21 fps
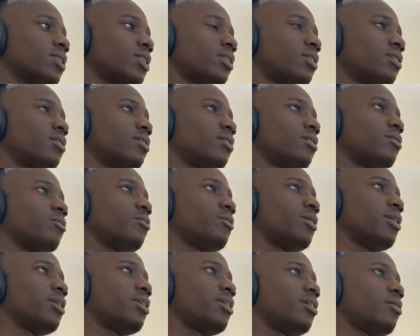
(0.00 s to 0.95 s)
And we
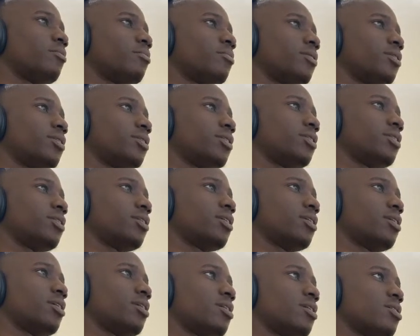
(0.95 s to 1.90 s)
end up hitting
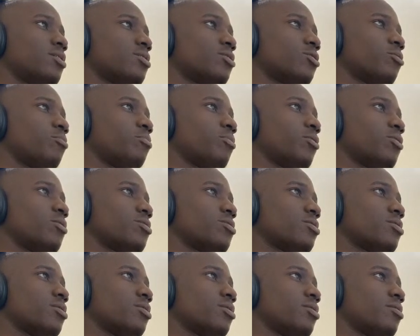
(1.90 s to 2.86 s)
stop loss